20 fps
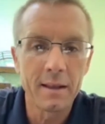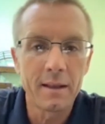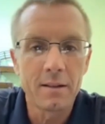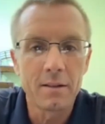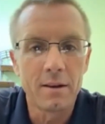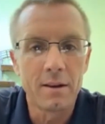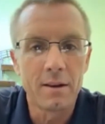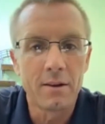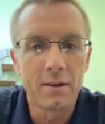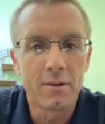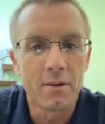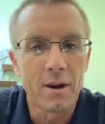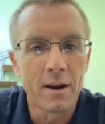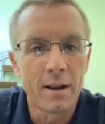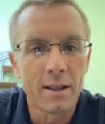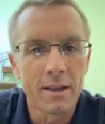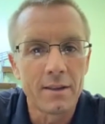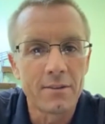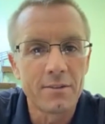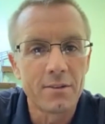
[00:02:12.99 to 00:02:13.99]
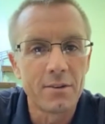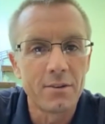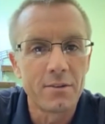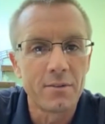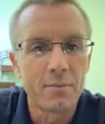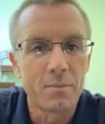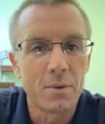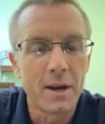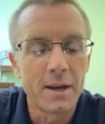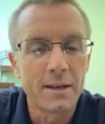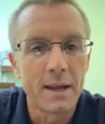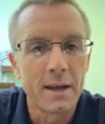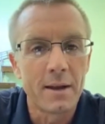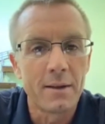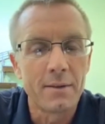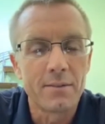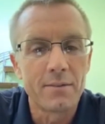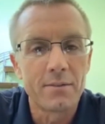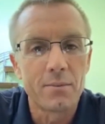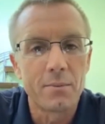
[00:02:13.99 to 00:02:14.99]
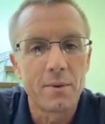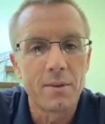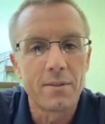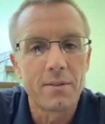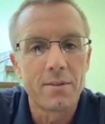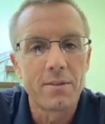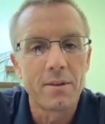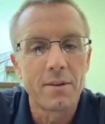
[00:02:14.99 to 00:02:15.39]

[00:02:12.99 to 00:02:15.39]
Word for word: including chronic issues and breakdowns with